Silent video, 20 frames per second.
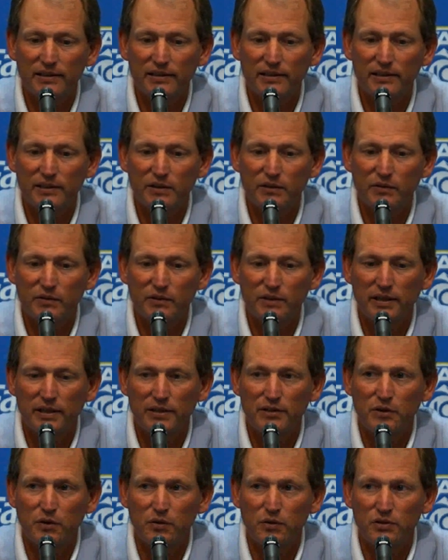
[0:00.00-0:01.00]
you know,
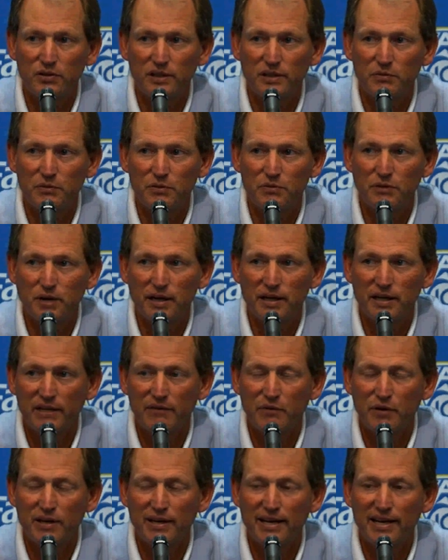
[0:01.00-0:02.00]
he told us he was ready
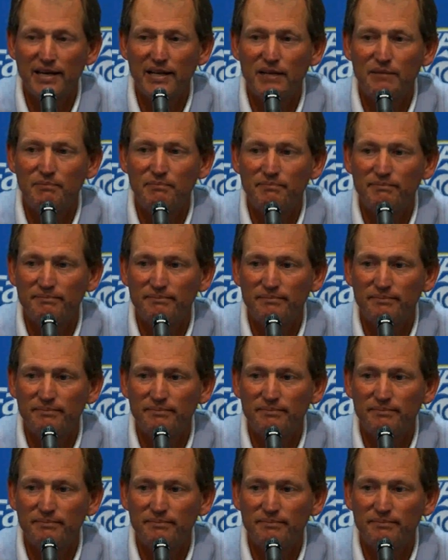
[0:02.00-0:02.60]
if we needed him